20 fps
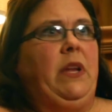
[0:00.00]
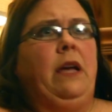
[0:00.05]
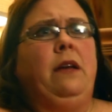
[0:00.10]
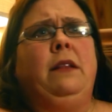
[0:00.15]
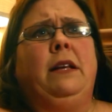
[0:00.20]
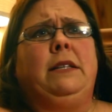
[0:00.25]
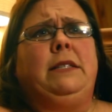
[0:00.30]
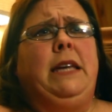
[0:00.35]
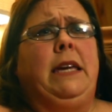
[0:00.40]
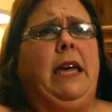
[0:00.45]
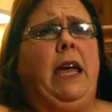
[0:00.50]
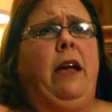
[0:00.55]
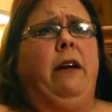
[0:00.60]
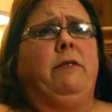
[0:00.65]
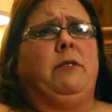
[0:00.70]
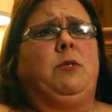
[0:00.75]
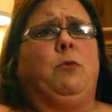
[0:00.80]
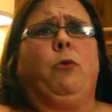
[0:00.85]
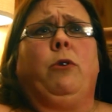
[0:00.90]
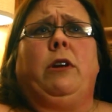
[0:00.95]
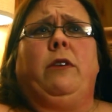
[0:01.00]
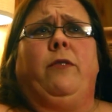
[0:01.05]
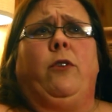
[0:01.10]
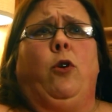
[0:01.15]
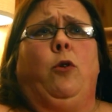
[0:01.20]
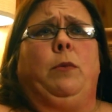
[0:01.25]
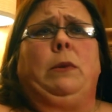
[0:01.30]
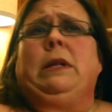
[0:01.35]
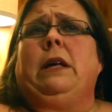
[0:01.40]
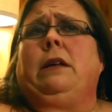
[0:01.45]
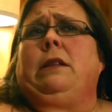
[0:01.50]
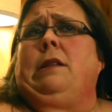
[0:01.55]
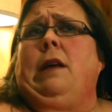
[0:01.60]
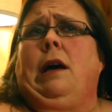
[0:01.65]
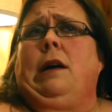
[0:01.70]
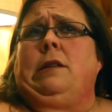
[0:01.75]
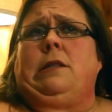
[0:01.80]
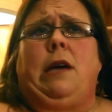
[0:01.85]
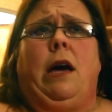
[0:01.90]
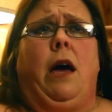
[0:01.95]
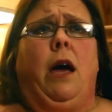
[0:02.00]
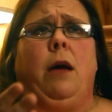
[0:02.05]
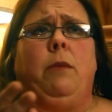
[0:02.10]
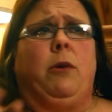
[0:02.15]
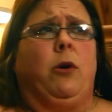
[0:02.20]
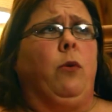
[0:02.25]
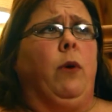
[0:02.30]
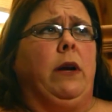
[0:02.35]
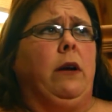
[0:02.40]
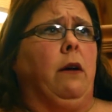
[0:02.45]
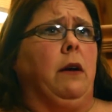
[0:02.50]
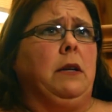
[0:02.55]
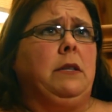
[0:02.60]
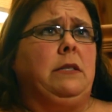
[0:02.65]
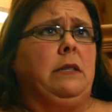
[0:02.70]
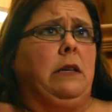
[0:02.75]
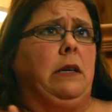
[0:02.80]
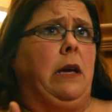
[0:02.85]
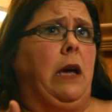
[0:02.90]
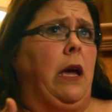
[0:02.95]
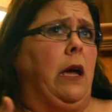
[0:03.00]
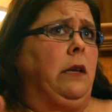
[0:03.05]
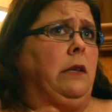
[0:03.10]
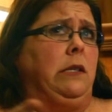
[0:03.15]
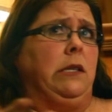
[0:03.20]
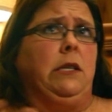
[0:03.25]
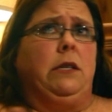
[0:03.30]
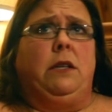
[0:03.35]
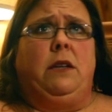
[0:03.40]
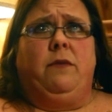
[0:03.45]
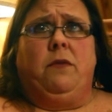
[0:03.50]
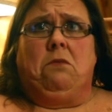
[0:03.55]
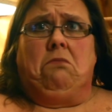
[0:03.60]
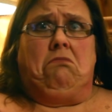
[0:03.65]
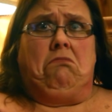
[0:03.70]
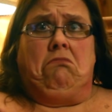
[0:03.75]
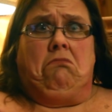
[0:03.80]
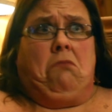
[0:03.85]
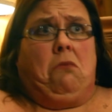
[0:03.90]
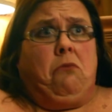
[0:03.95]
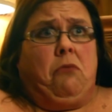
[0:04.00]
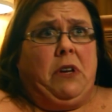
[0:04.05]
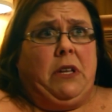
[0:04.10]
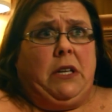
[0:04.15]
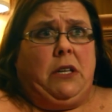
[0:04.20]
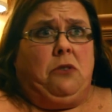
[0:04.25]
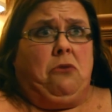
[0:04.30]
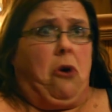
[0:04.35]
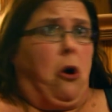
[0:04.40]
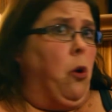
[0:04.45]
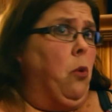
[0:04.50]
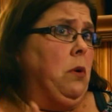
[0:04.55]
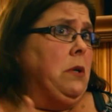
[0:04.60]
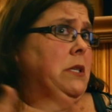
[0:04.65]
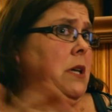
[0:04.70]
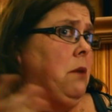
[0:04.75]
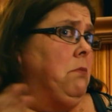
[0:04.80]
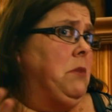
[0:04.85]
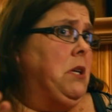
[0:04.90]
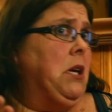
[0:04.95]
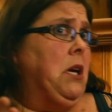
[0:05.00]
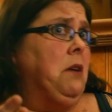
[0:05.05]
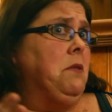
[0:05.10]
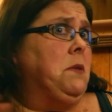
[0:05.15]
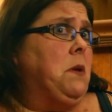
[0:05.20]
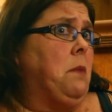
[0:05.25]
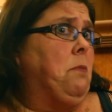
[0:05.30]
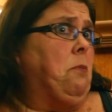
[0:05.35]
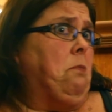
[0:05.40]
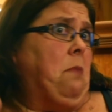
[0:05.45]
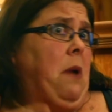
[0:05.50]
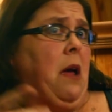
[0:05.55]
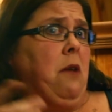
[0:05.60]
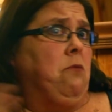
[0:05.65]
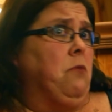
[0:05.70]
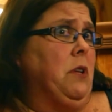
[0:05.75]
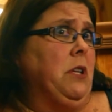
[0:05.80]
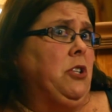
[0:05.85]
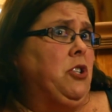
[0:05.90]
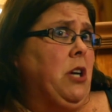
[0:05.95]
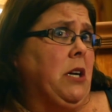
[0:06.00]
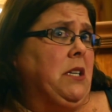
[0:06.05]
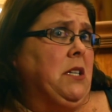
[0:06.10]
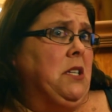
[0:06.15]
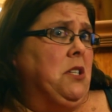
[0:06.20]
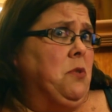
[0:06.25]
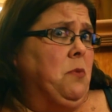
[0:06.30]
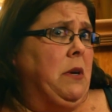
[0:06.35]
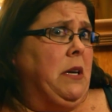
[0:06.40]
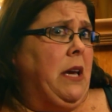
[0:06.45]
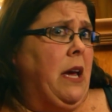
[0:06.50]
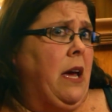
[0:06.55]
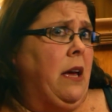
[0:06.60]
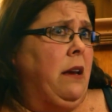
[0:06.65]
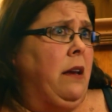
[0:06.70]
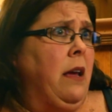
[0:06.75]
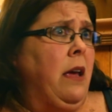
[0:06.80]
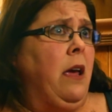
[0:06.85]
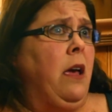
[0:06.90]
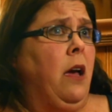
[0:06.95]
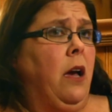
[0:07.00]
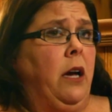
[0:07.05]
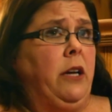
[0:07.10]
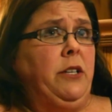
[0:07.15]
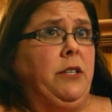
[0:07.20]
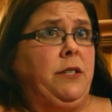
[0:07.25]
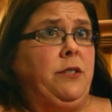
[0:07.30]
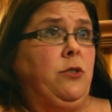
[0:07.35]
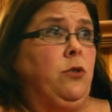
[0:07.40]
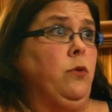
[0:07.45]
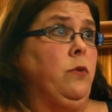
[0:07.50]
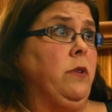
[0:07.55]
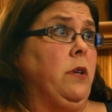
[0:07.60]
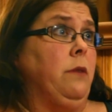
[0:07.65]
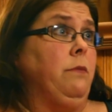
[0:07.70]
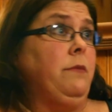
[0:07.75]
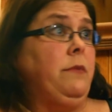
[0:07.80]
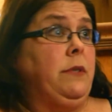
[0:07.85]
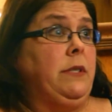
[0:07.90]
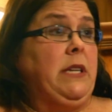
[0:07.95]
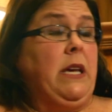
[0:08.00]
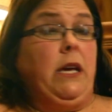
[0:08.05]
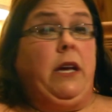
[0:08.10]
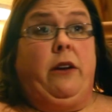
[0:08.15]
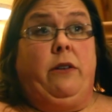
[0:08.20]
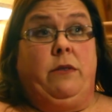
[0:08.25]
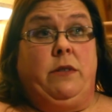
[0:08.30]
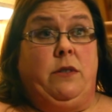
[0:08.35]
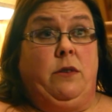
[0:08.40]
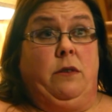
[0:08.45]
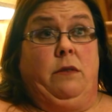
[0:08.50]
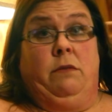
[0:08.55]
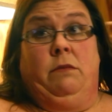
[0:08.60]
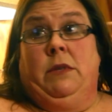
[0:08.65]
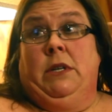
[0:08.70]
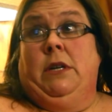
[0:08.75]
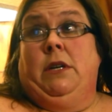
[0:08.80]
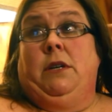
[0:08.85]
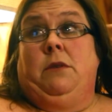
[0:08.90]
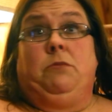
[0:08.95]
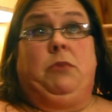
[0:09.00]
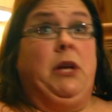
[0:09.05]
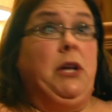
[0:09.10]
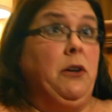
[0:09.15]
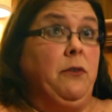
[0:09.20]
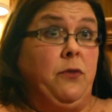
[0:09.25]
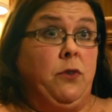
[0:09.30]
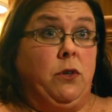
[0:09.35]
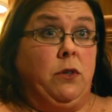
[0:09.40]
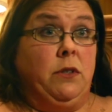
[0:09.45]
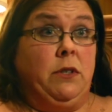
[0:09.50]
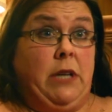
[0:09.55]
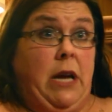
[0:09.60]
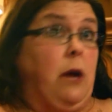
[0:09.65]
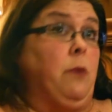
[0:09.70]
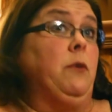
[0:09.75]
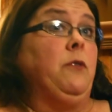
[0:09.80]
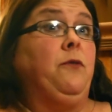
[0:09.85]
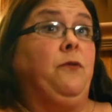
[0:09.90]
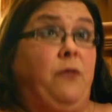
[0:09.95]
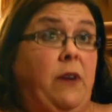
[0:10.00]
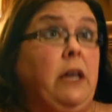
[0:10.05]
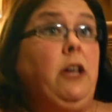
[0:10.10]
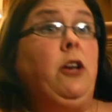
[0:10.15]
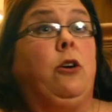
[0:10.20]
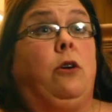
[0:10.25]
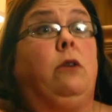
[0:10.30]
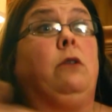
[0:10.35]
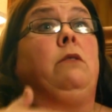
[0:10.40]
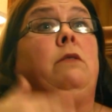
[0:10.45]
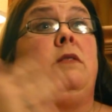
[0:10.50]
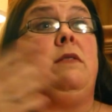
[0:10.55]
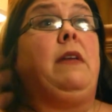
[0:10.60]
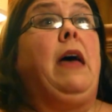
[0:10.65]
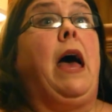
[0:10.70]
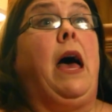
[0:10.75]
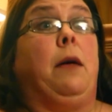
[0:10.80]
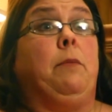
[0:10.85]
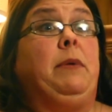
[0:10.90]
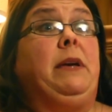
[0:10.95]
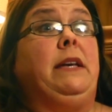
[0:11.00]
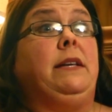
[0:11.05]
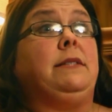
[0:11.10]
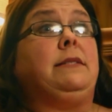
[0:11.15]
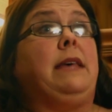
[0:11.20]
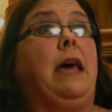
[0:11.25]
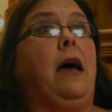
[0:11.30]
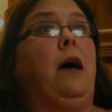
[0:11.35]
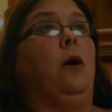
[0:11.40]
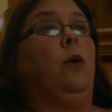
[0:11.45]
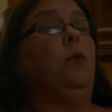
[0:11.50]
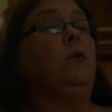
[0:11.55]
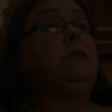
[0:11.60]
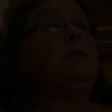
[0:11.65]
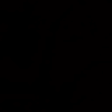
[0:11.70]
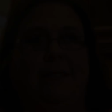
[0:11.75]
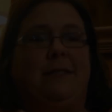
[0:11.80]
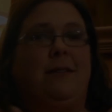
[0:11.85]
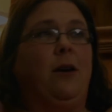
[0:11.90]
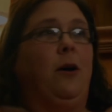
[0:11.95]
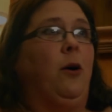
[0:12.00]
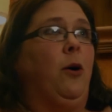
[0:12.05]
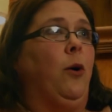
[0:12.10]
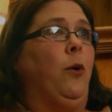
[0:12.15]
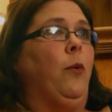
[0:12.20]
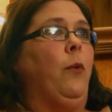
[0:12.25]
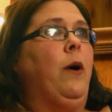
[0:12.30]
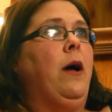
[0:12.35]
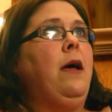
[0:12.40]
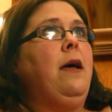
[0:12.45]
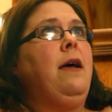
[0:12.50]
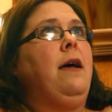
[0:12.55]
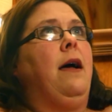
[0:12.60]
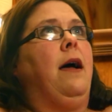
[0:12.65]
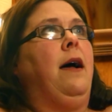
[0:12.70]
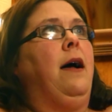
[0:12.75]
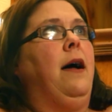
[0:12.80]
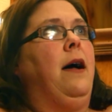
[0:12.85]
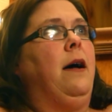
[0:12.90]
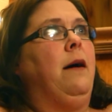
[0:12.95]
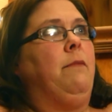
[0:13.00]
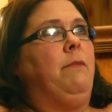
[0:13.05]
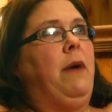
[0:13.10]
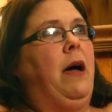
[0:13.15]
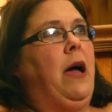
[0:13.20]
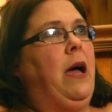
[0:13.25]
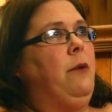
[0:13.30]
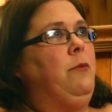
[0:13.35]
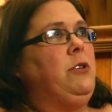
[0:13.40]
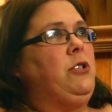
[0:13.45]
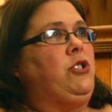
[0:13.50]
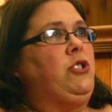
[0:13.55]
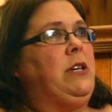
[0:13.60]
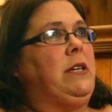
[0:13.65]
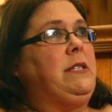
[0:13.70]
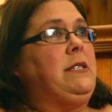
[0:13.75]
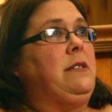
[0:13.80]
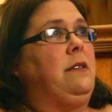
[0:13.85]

that daycares weren't even open at that time. And quite honestly, I didn't even really know what time daycares. I hadn't really checked into it yet. I just knew that daycares are plentiful, and I would figure that piece out. So I was